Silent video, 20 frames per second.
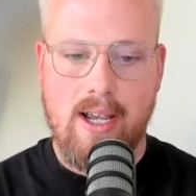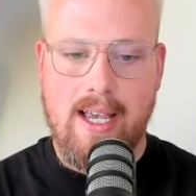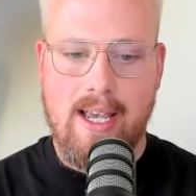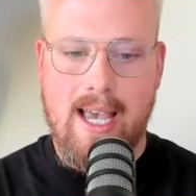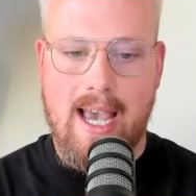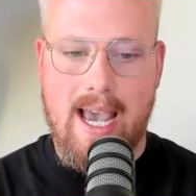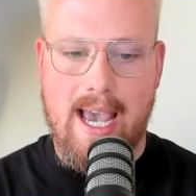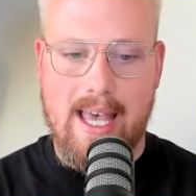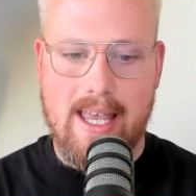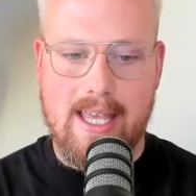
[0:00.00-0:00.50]

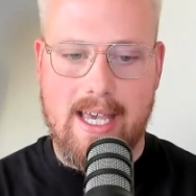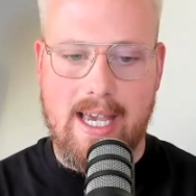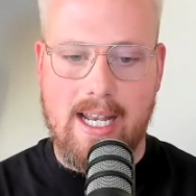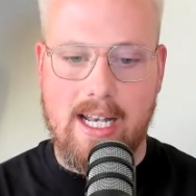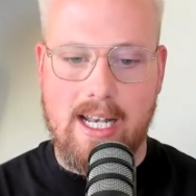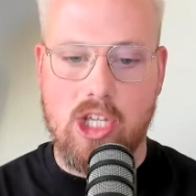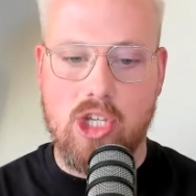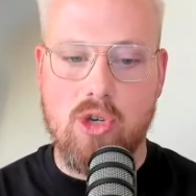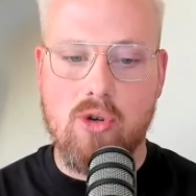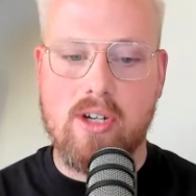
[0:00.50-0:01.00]
and then
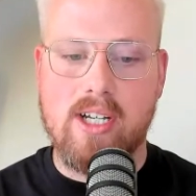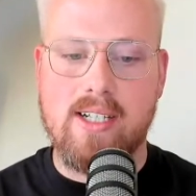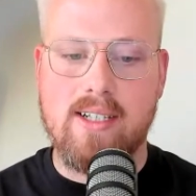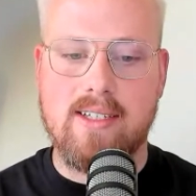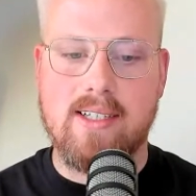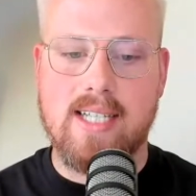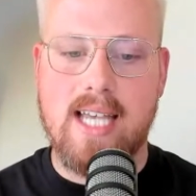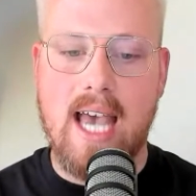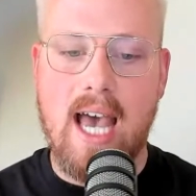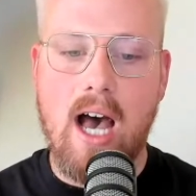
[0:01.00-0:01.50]
you can
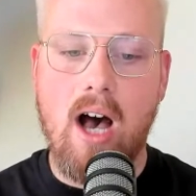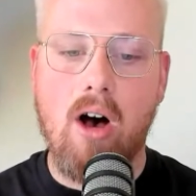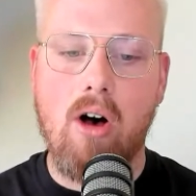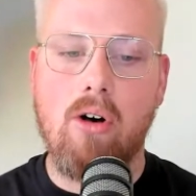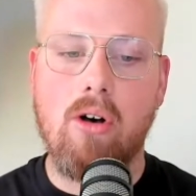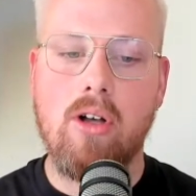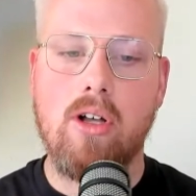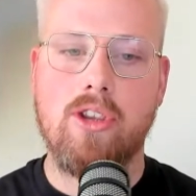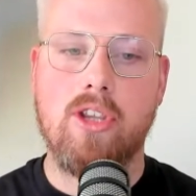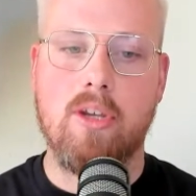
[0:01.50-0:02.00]

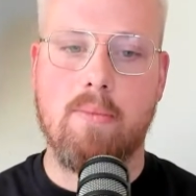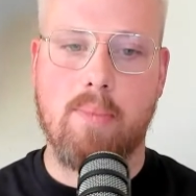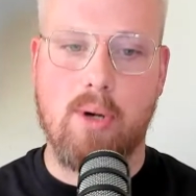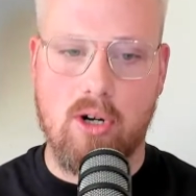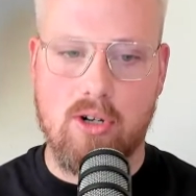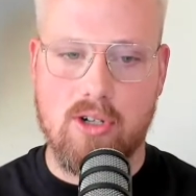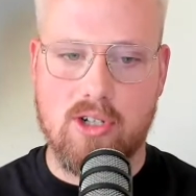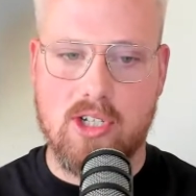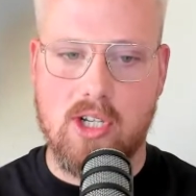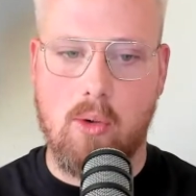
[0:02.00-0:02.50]
tell the
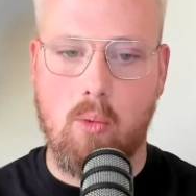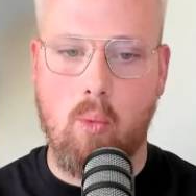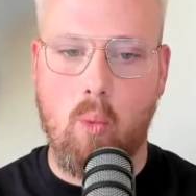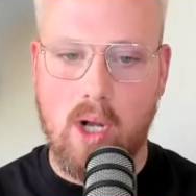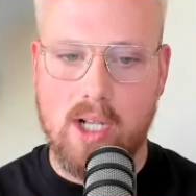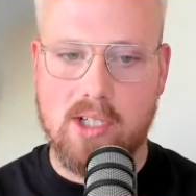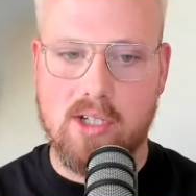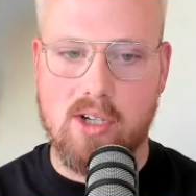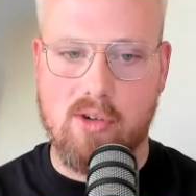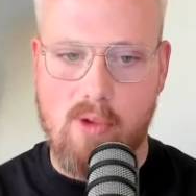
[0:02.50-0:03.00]
person
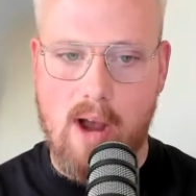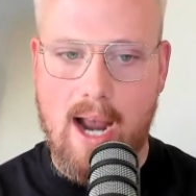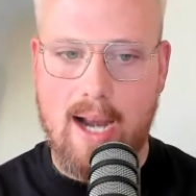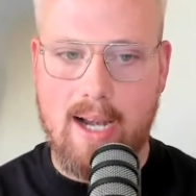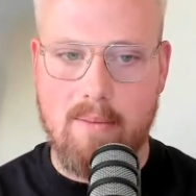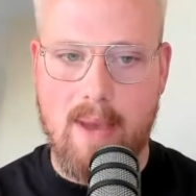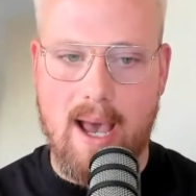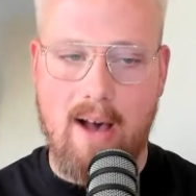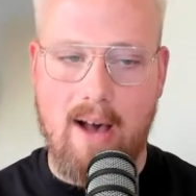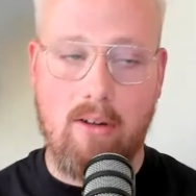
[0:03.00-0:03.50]
what to write
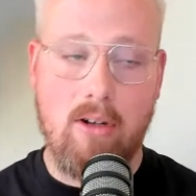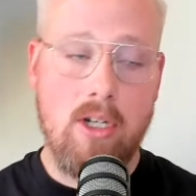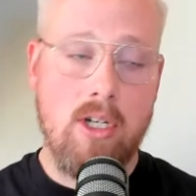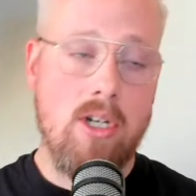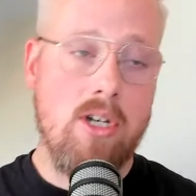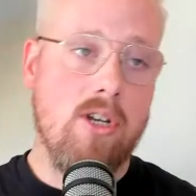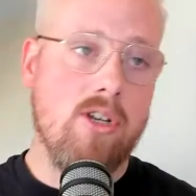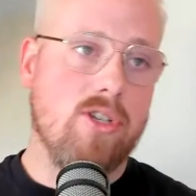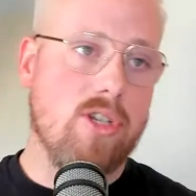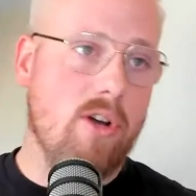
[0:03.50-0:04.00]
about.
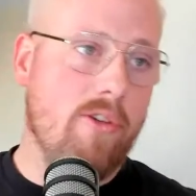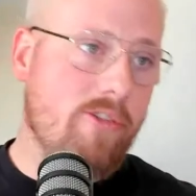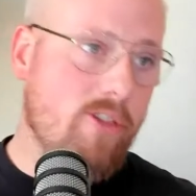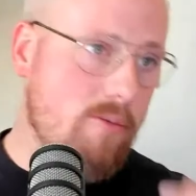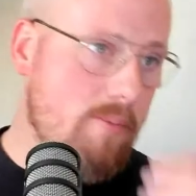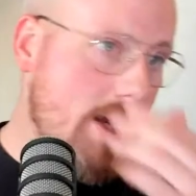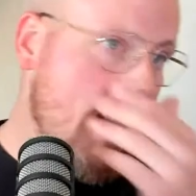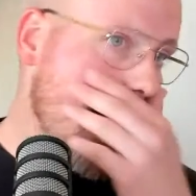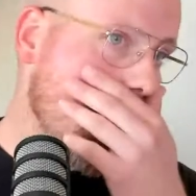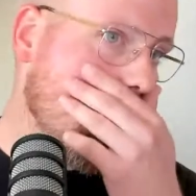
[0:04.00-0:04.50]
So for
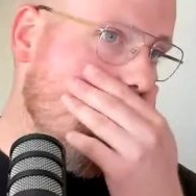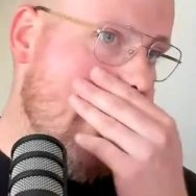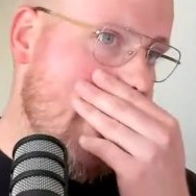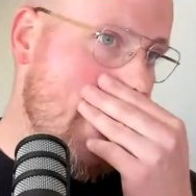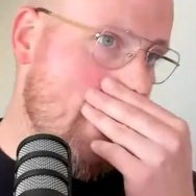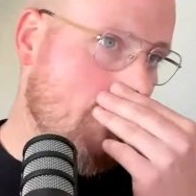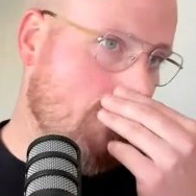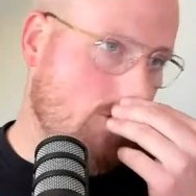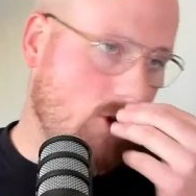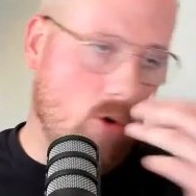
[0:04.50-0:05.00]
me, right,
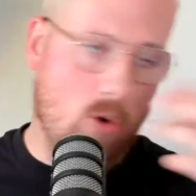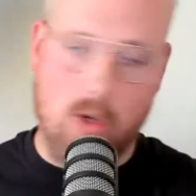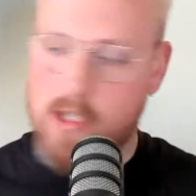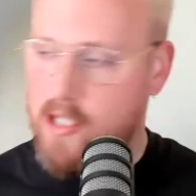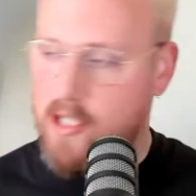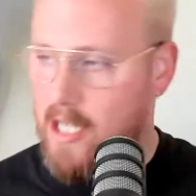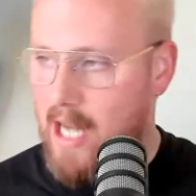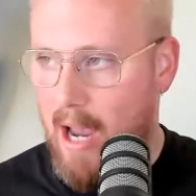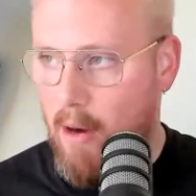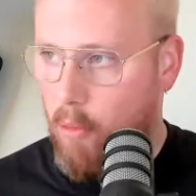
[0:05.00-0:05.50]
if
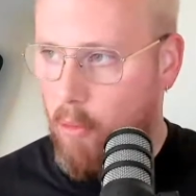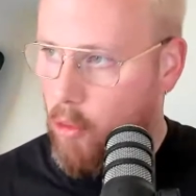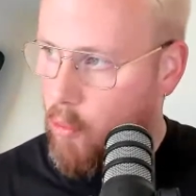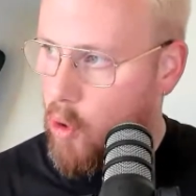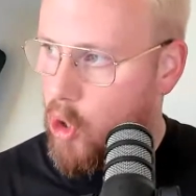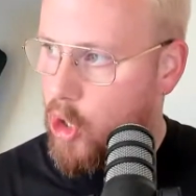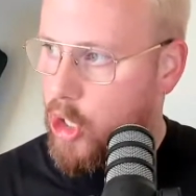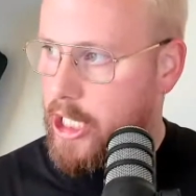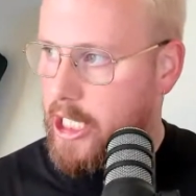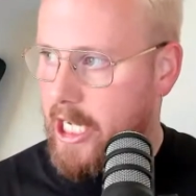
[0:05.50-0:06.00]
Lawrence and I were
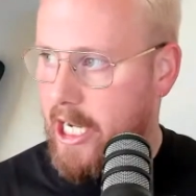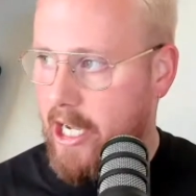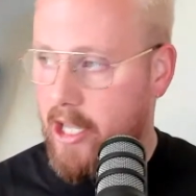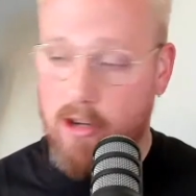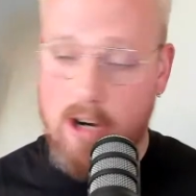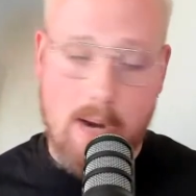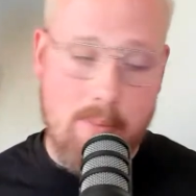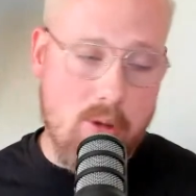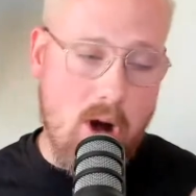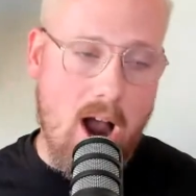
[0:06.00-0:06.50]
working
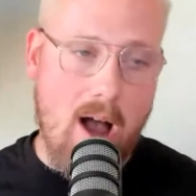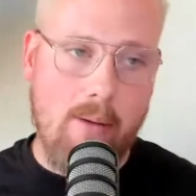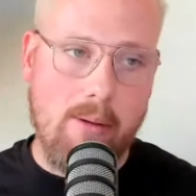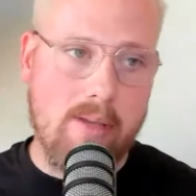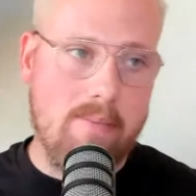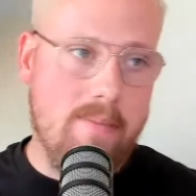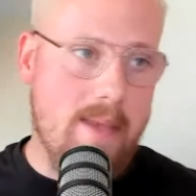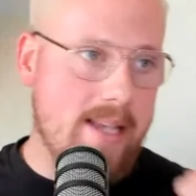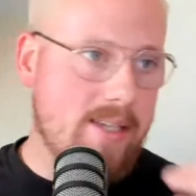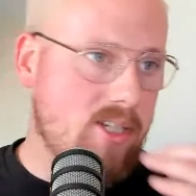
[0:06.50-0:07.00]
together, I'd
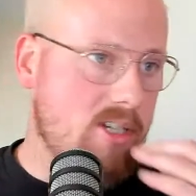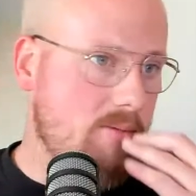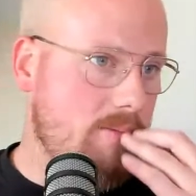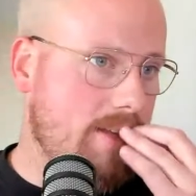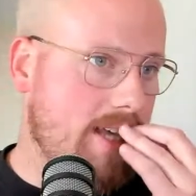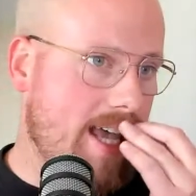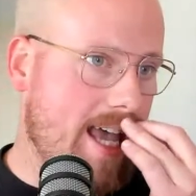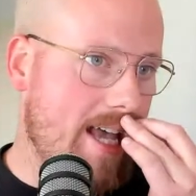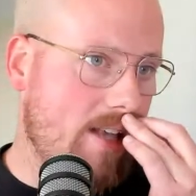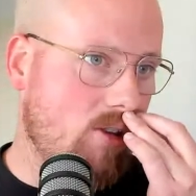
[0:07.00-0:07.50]
probably message him, be
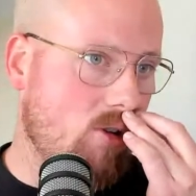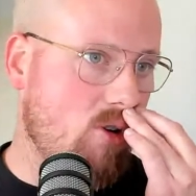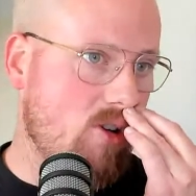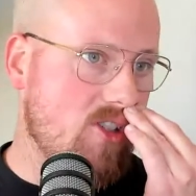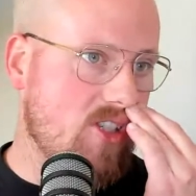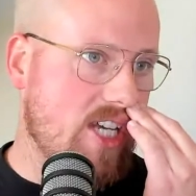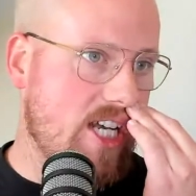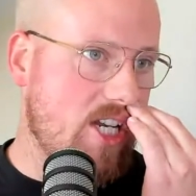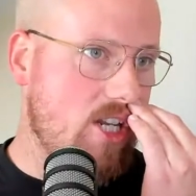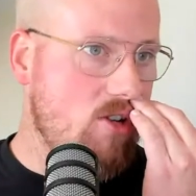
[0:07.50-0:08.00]
like, hey,
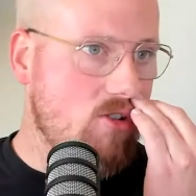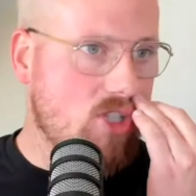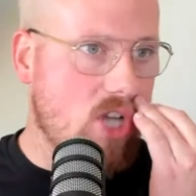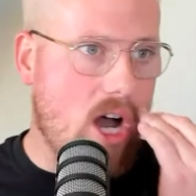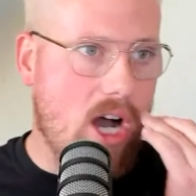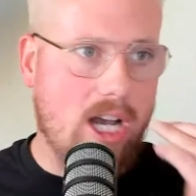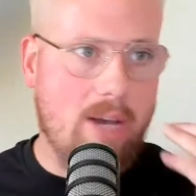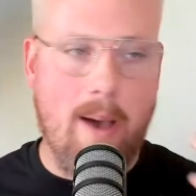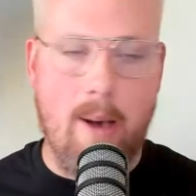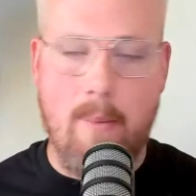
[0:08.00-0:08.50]
Lawrence, can you
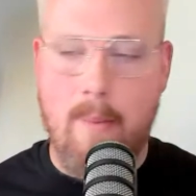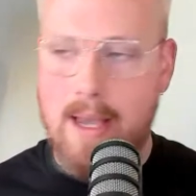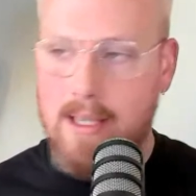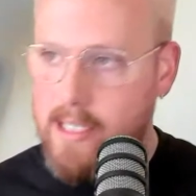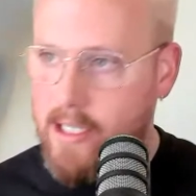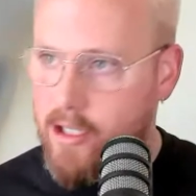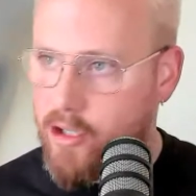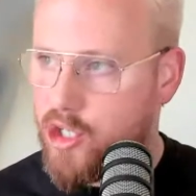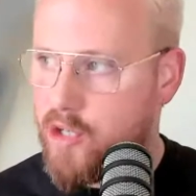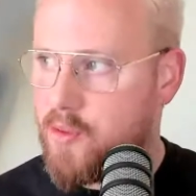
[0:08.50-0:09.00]
talk about my
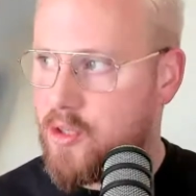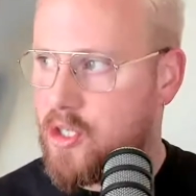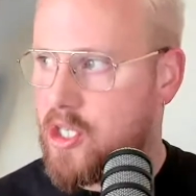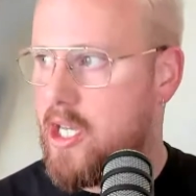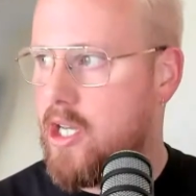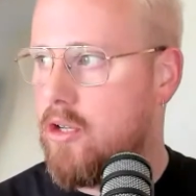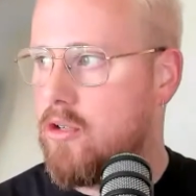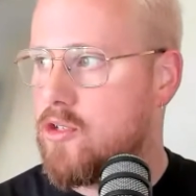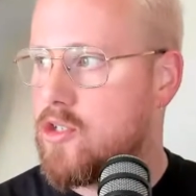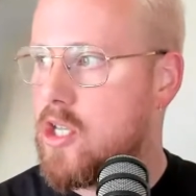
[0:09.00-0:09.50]
leadership
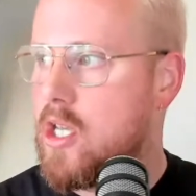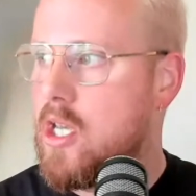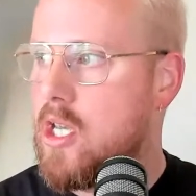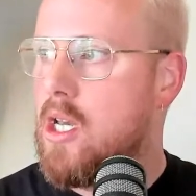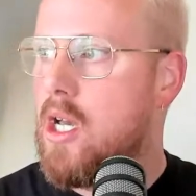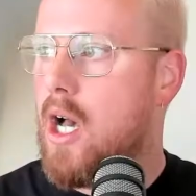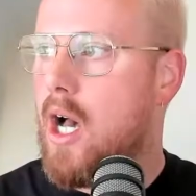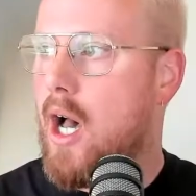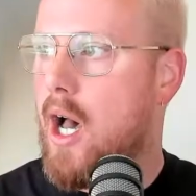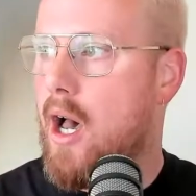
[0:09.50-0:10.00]
skills?
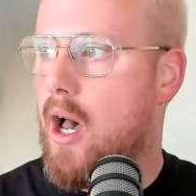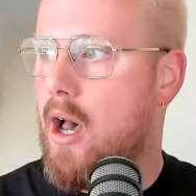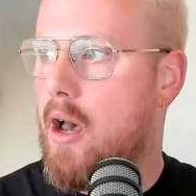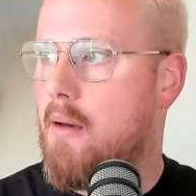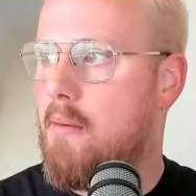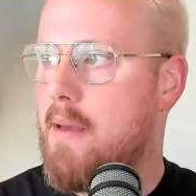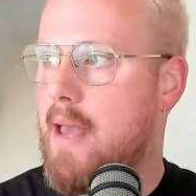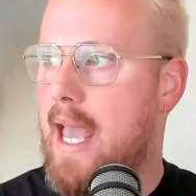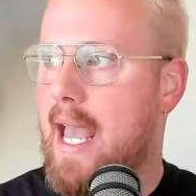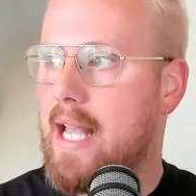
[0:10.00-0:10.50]

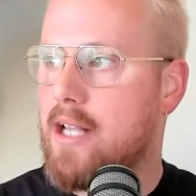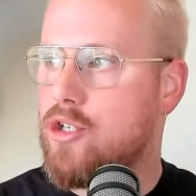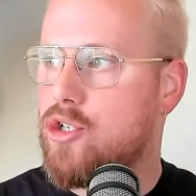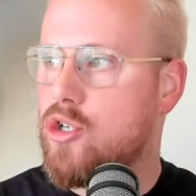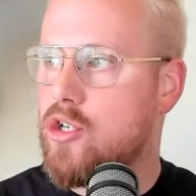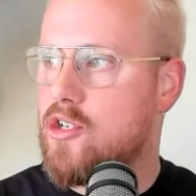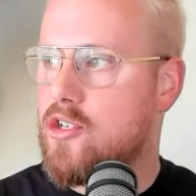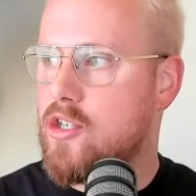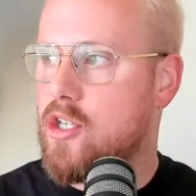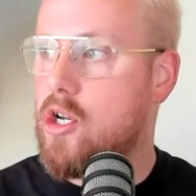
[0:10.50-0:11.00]
And
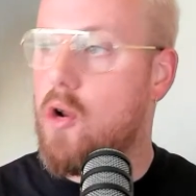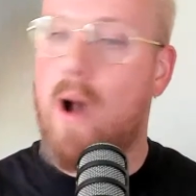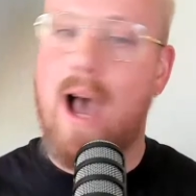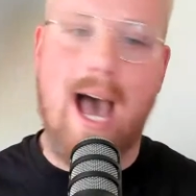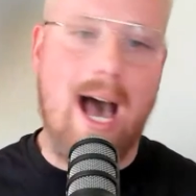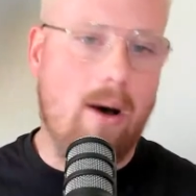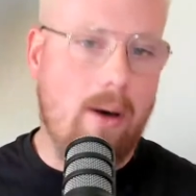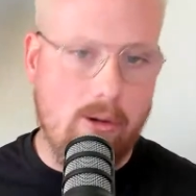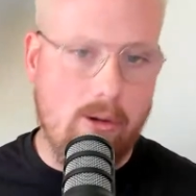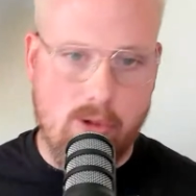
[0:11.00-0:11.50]
just,
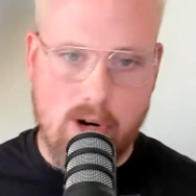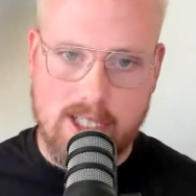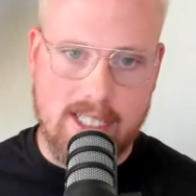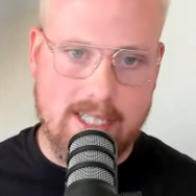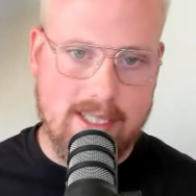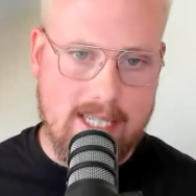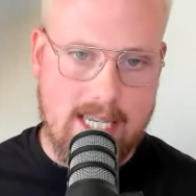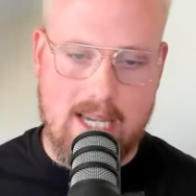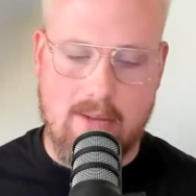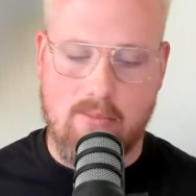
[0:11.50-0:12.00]
how I run the
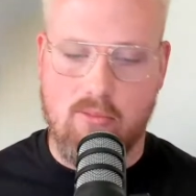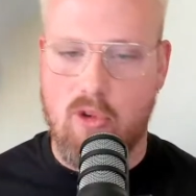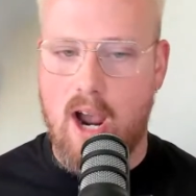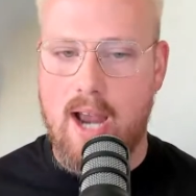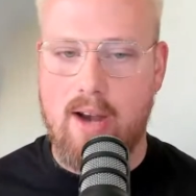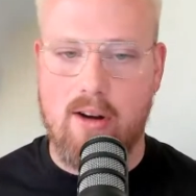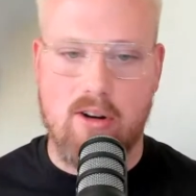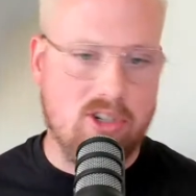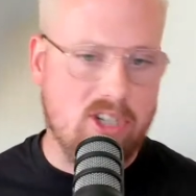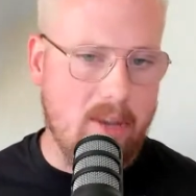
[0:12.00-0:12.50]
team,
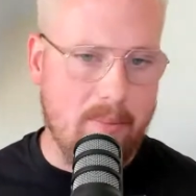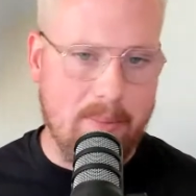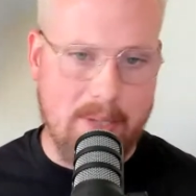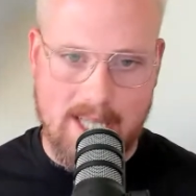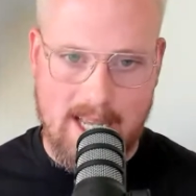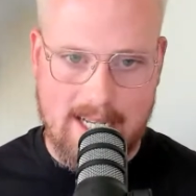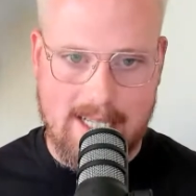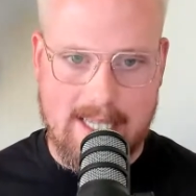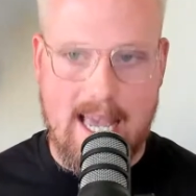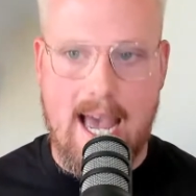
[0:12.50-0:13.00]
right? Or something
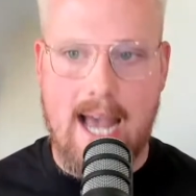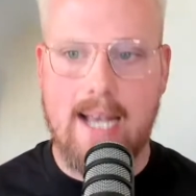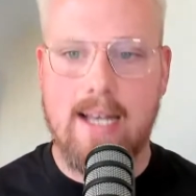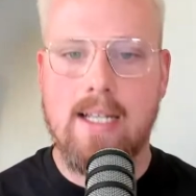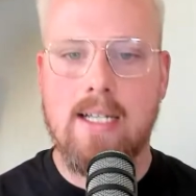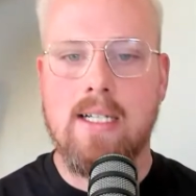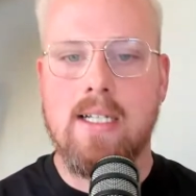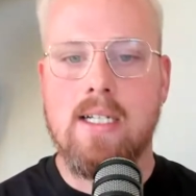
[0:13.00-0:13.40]
like that.